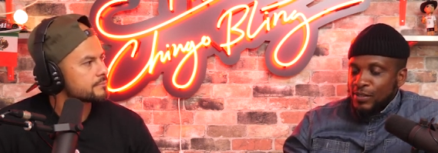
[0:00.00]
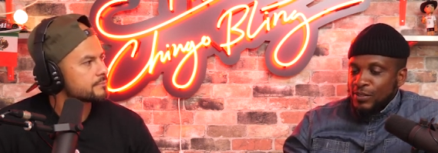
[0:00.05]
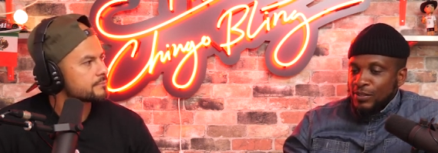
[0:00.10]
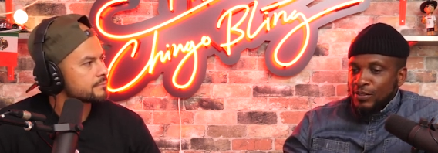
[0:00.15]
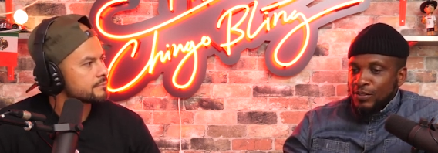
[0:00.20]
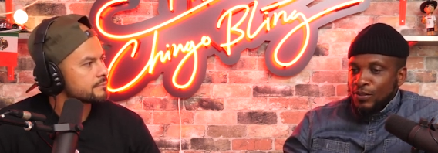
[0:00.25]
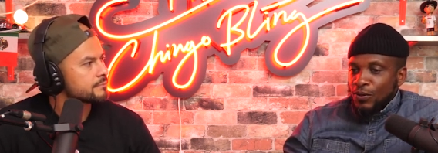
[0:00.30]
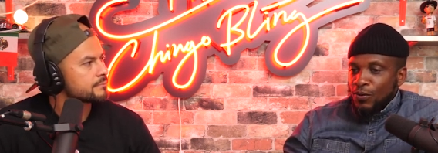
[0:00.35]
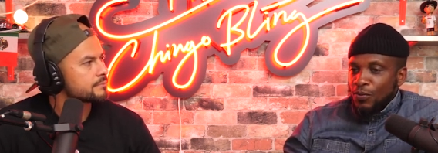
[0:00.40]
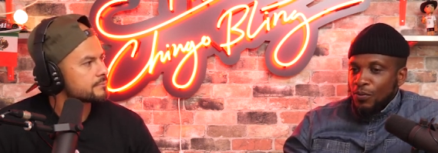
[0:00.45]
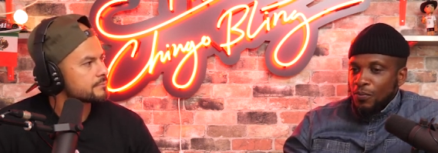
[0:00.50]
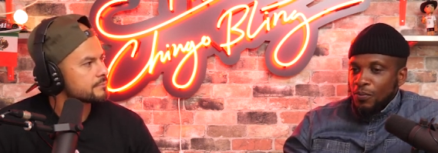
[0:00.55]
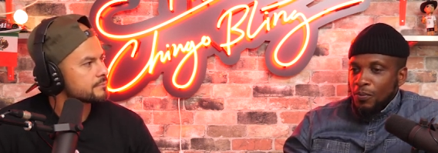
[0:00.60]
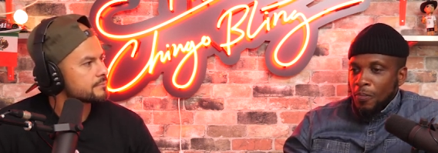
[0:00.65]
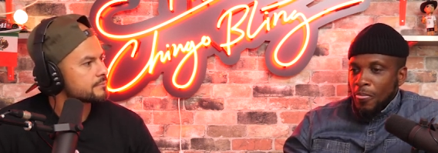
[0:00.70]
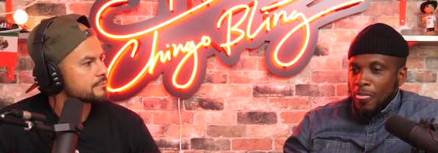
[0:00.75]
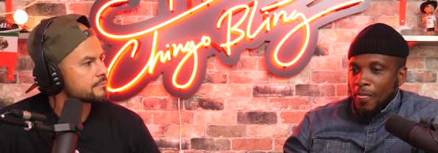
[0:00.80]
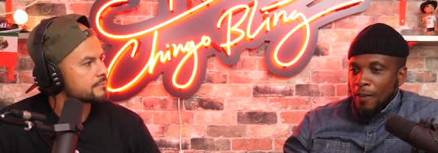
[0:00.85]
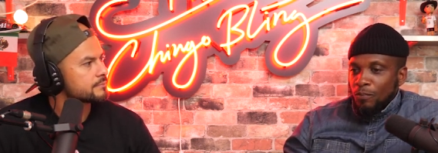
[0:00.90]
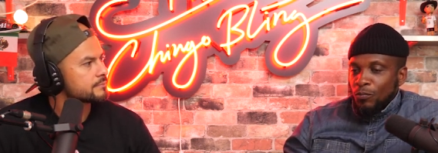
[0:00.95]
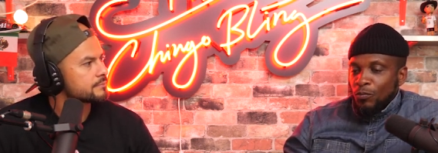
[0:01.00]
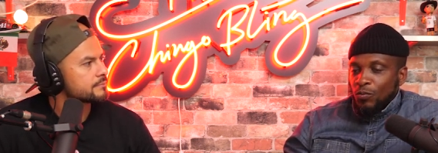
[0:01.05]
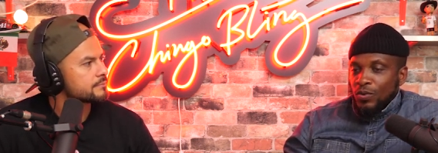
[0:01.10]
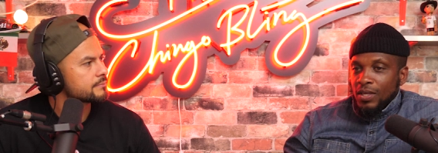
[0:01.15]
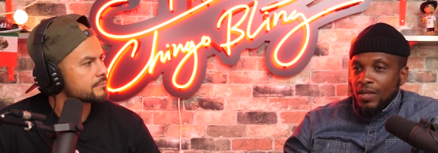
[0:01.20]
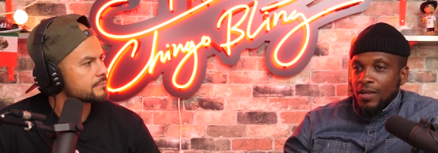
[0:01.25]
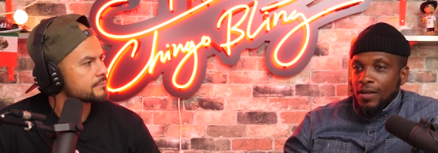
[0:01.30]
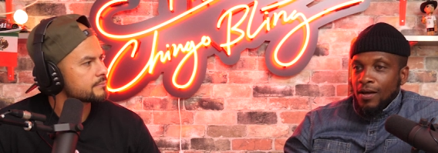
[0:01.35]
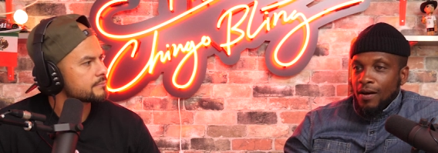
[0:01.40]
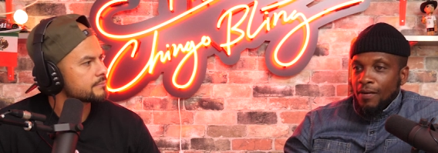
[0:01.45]
Speaker 1: So
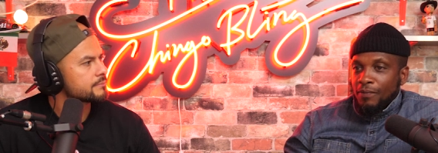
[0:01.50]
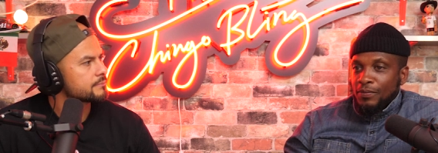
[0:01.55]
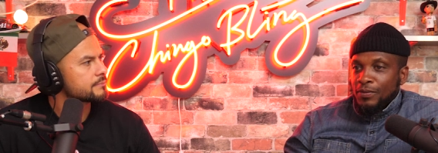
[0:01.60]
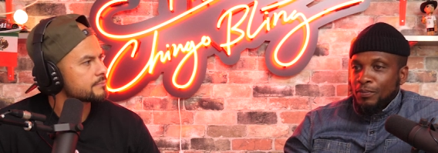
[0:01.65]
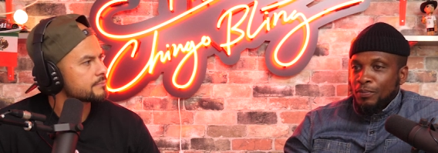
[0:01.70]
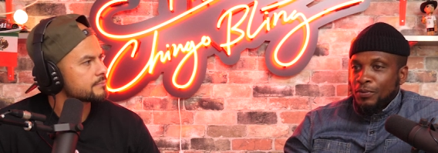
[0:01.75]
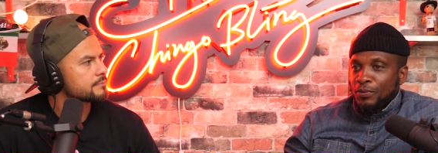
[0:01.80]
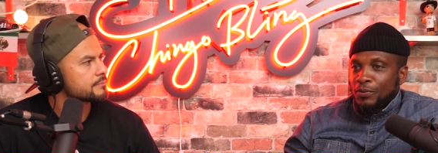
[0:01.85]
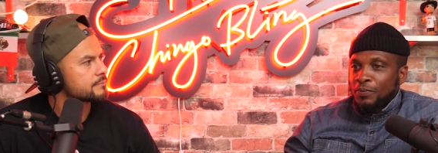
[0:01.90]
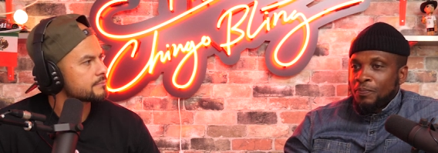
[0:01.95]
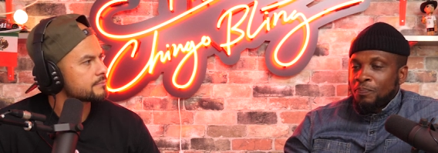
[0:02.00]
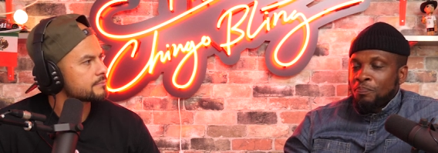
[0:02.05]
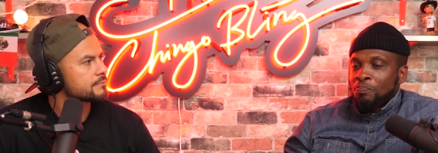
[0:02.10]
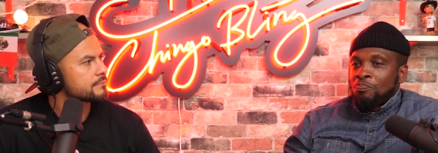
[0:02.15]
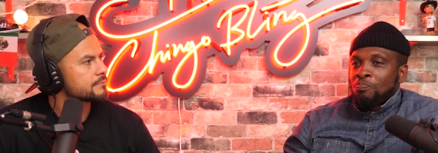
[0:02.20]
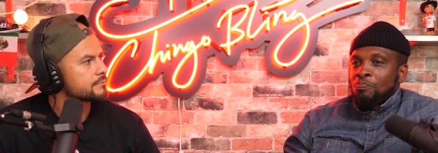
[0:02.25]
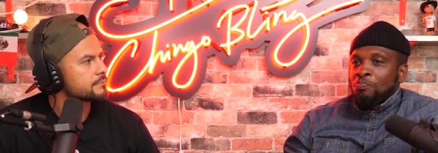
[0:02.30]
we comfortable.